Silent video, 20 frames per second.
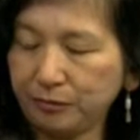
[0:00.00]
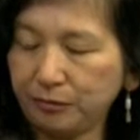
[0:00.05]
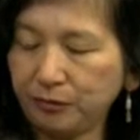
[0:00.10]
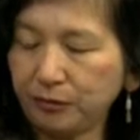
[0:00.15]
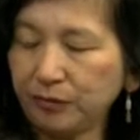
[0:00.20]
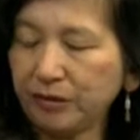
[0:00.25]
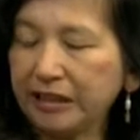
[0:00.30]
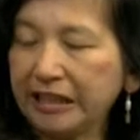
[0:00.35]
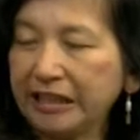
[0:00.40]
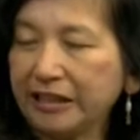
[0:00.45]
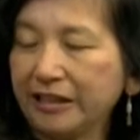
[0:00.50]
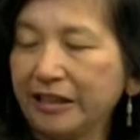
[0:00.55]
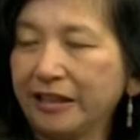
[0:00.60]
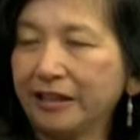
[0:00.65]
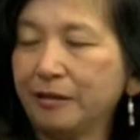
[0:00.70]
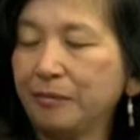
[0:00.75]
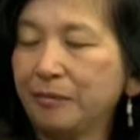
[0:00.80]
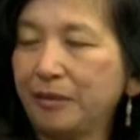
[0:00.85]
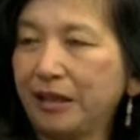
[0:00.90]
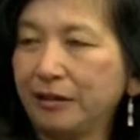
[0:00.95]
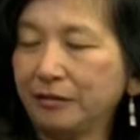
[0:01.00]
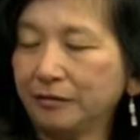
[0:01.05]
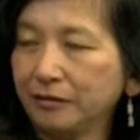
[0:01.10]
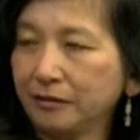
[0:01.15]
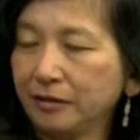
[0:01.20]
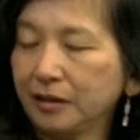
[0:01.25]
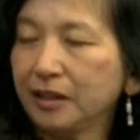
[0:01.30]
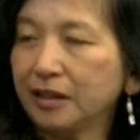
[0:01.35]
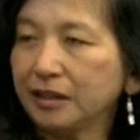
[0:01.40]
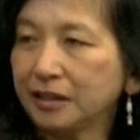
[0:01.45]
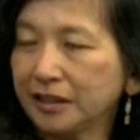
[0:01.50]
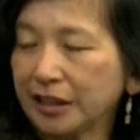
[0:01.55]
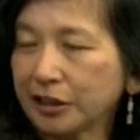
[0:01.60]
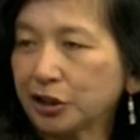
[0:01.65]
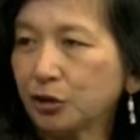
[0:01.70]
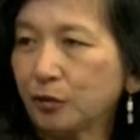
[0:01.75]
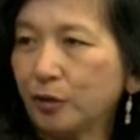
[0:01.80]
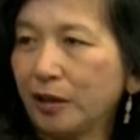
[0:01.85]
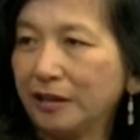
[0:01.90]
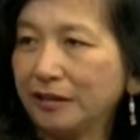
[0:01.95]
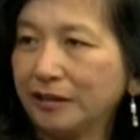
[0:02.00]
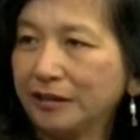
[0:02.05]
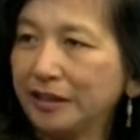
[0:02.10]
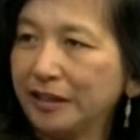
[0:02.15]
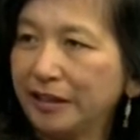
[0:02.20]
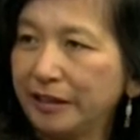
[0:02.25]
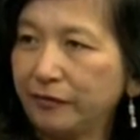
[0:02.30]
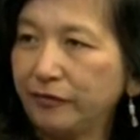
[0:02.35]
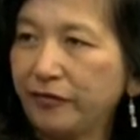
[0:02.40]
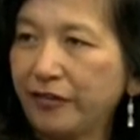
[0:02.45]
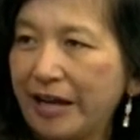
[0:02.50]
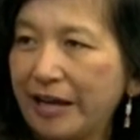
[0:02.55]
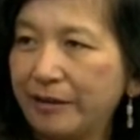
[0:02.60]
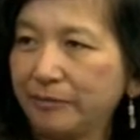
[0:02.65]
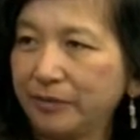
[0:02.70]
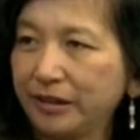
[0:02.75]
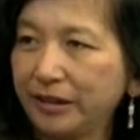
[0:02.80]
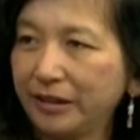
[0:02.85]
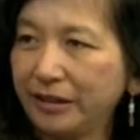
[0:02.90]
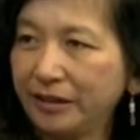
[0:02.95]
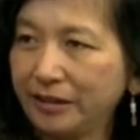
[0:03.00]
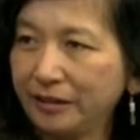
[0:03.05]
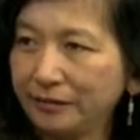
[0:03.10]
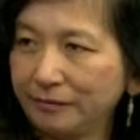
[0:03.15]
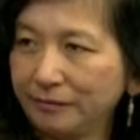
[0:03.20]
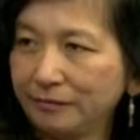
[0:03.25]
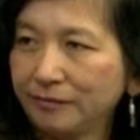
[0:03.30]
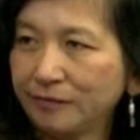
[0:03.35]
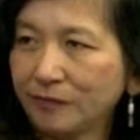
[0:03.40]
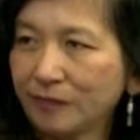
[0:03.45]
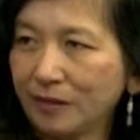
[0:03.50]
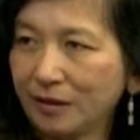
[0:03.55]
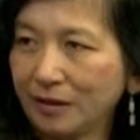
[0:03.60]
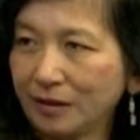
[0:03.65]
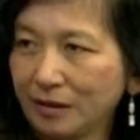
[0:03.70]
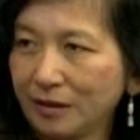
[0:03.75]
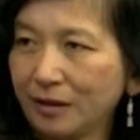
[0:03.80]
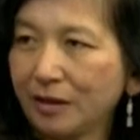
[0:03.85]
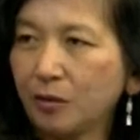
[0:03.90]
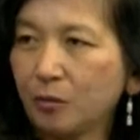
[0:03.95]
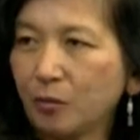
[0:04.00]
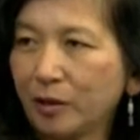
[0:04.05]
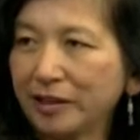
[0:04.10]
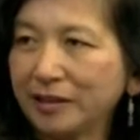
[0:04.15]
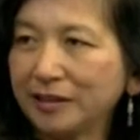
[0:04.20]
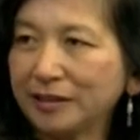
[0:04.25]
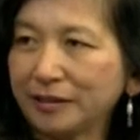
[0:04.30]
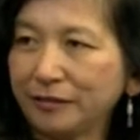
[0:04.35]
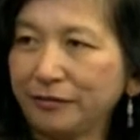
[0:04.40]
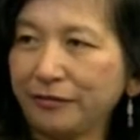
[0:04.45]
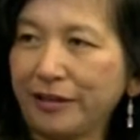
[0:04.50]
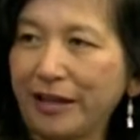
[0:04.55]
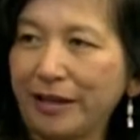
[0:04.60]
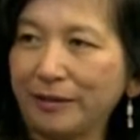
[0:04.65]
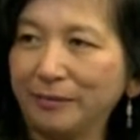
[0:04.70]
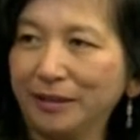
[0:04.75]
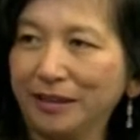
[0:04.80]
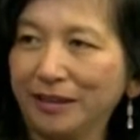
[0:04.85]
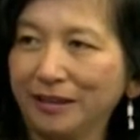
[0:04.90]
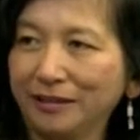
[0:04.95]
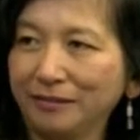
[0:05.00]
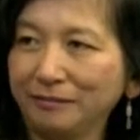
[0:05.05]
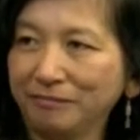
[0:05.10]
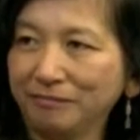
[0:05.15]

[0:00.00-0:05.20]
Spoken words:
thinking about sexuality and family and what is a family?